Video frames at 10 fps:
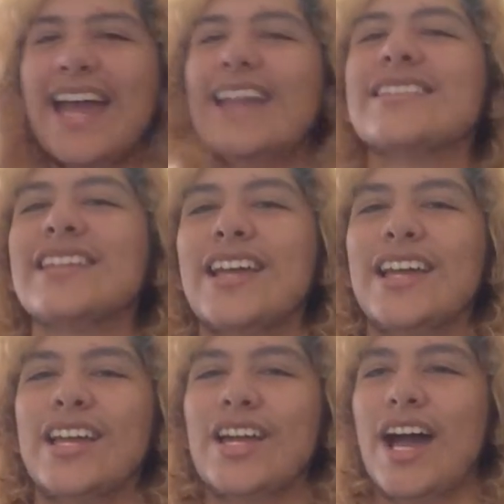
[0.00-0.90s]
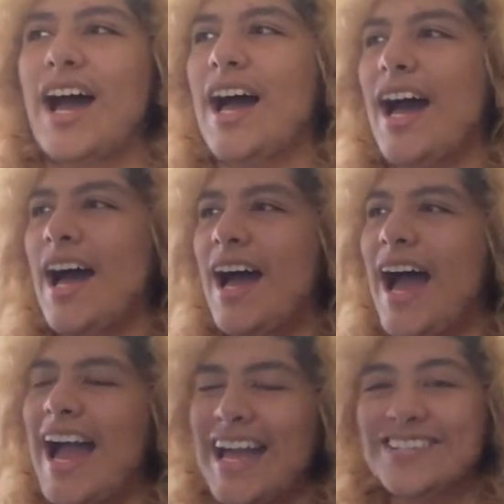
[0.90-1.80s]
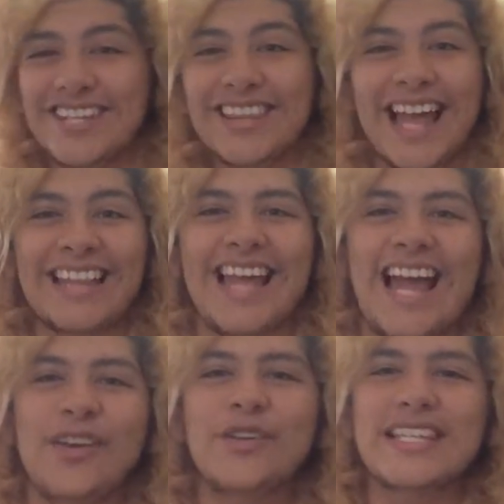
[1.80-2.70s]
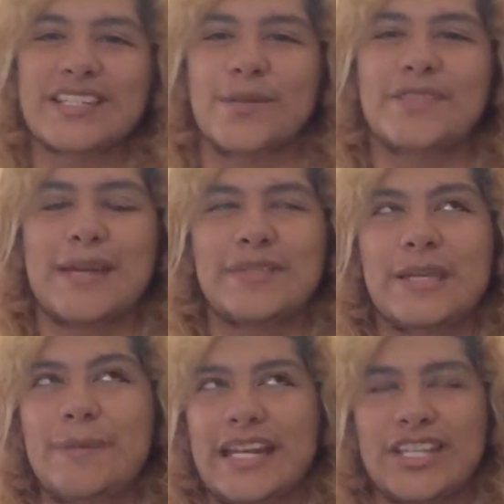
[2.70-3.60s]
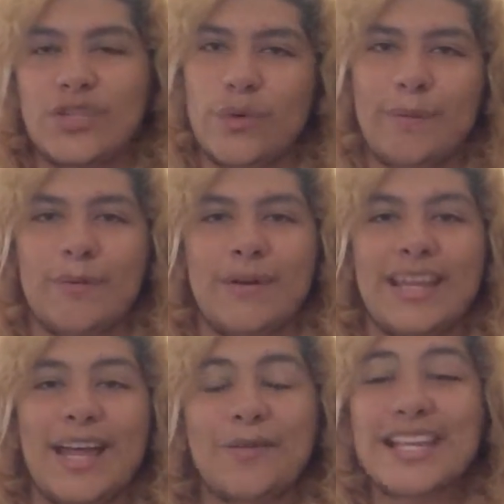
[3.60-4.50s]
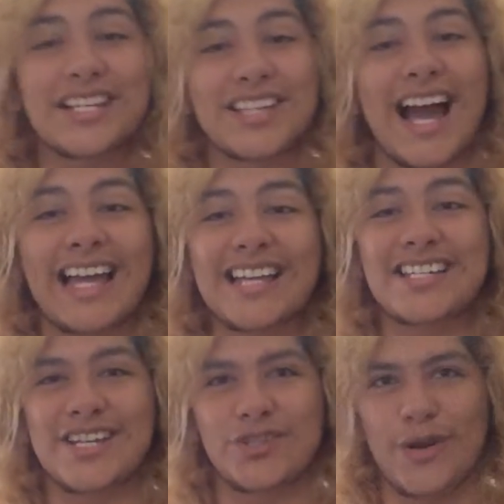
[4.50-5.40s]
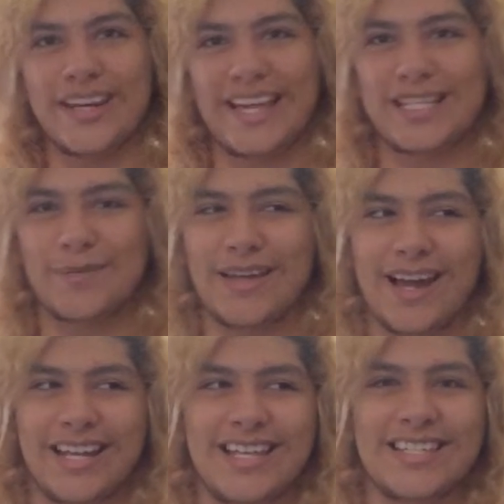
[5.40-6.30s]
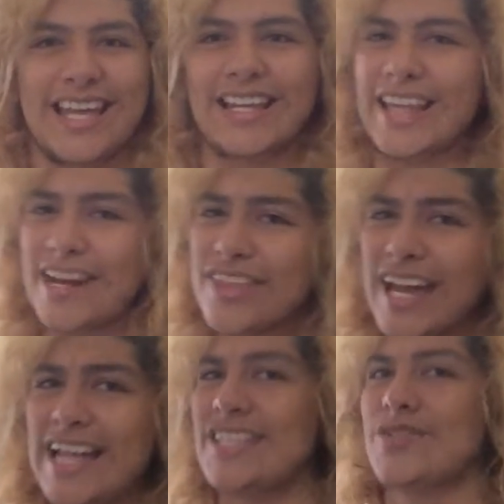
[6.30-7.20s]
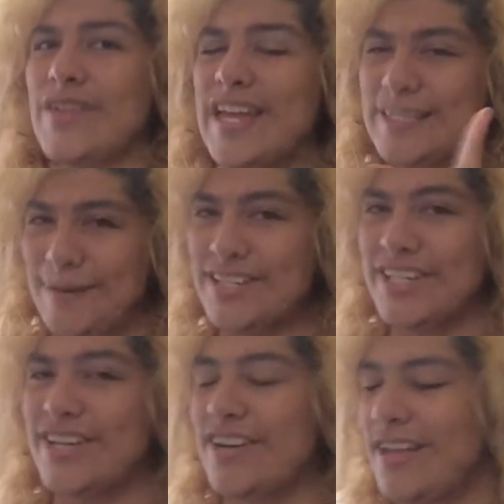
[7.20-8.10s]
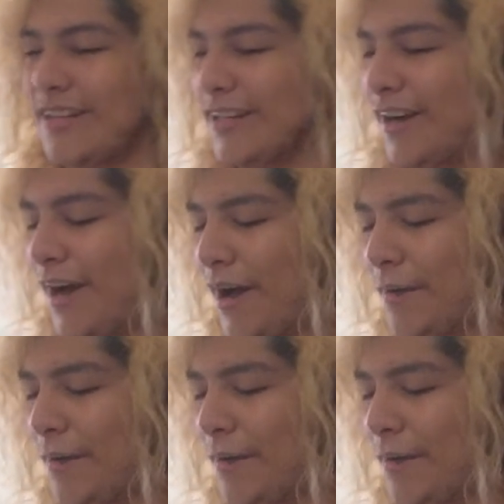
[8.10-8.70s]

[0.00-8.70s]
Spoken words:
And I actually like that. I know it's like sometimes demeaning to women, but I actually enjoyed that, to be honest. And a lot of the guys enjoy that, especially Jerry Lawler.